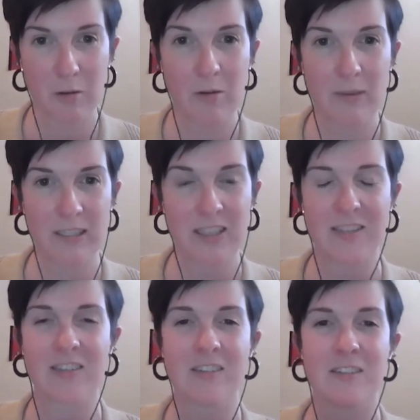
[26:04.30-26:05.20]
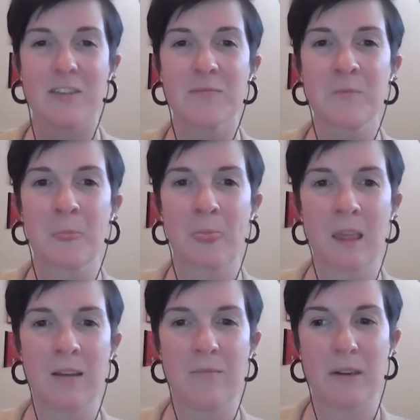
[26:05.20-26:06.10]
businesses,
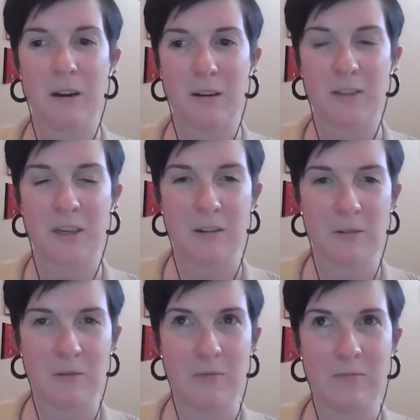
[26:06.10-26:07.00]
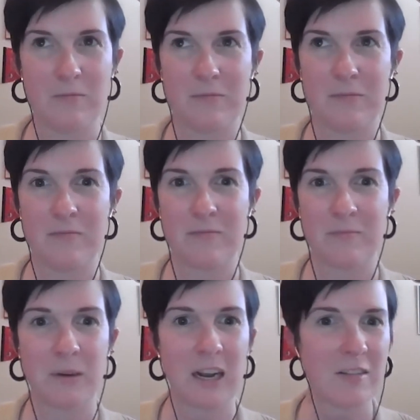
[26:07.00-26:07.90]
but also
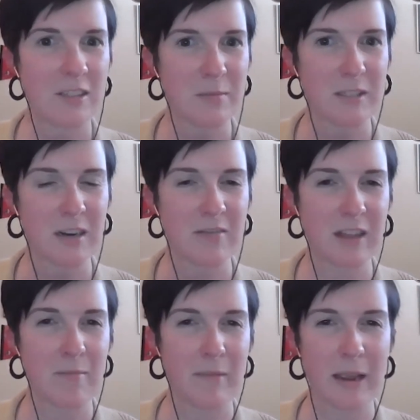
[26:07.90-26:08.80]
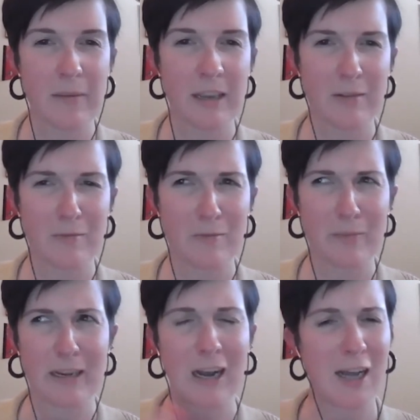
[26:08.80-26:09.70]
put out some stuff that maybe would
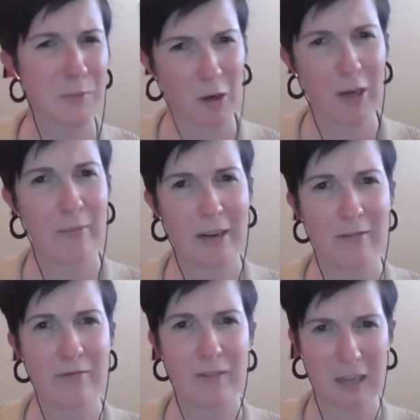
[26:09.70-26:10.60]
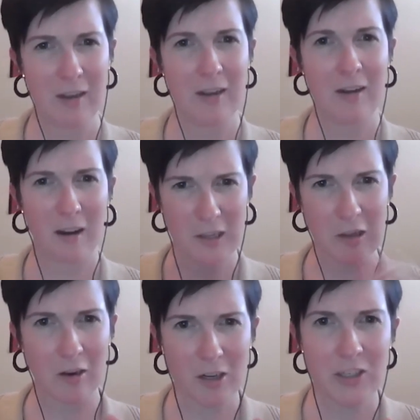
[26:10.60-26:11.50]
be cost prohibitive on a
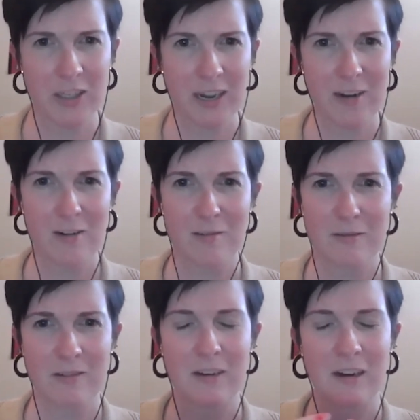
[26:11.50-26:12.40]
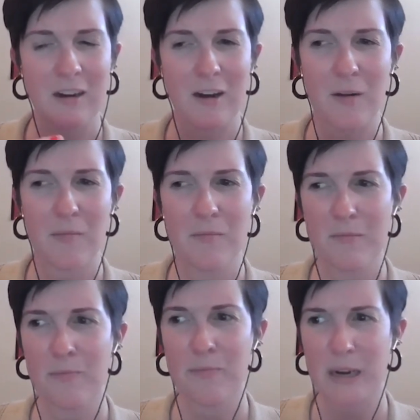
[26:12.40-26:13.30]
large scale,
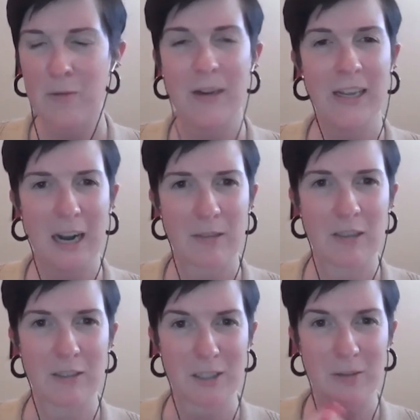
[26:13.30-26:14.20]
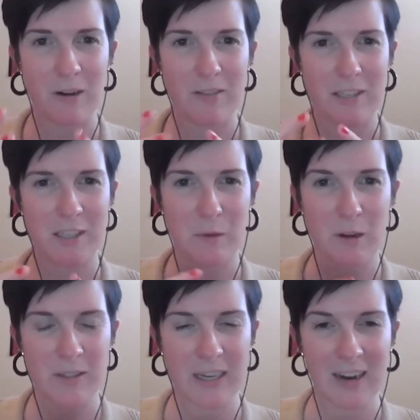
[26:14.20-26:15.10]
but we can absolutely do on this small
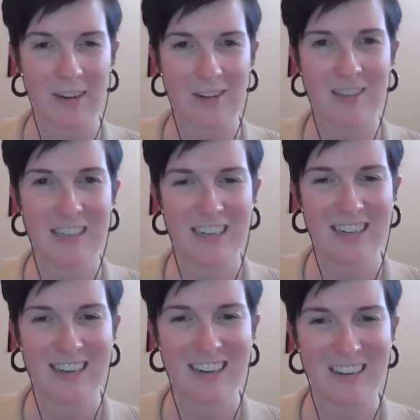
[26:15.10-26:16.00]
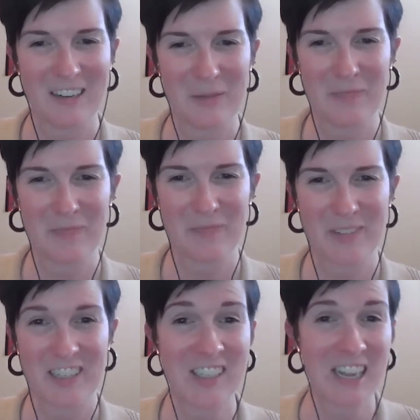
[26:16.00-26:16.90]
scale,
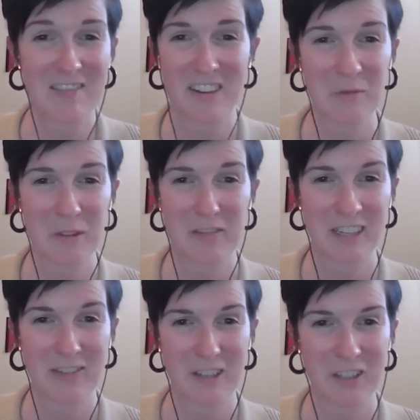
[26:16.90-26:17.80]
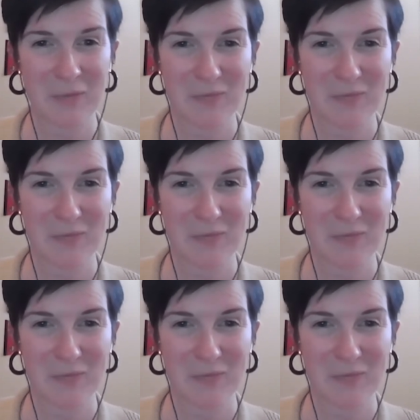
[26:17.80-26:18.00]
and just have fun with the flavors.